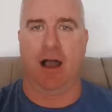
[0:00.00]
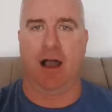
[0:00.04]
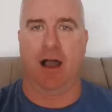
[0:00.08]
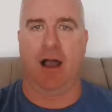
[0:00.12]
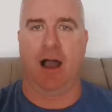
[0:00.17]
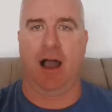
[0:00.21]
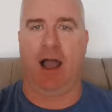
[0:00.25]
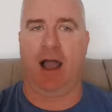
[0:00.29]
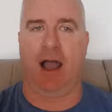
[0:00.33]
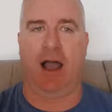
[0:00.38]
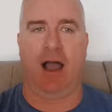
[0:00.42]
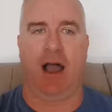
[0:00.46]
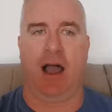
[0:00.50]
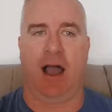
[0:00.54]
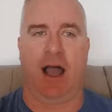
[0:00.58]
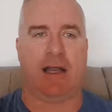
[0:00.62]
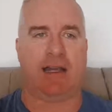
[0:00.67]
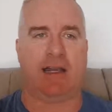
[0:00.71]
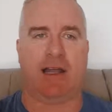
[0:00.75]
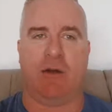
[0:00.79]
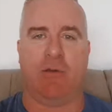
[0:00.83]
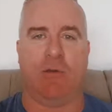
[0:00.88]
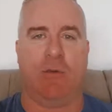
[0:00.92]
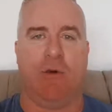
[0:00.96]
I
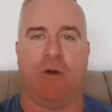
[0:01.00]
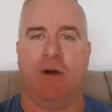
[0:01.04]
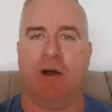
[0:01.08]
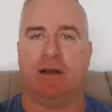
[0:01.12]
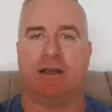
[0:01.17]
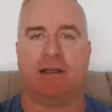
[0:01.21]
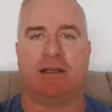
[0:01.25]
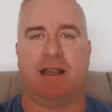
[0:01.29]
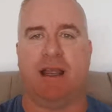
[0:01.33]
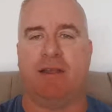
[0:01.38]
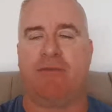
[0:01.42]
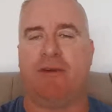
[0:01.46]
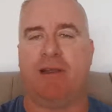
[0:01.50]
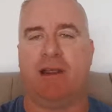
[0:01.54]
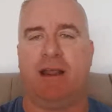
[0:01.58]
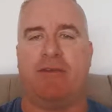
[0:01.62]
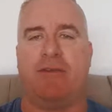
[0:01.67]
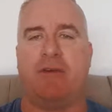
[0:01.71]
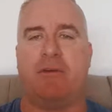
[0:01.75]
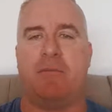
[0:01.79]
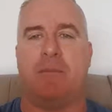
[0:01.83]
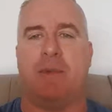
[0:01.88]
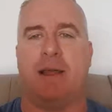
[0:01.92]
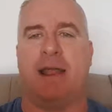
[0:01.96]
don't want, if
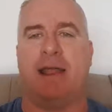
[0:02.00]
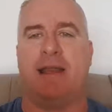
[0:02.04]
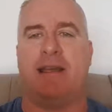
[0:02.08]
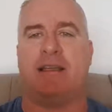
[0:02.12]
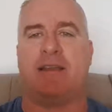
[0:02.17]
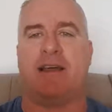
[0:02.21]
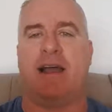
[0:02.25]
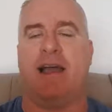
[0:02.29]
it means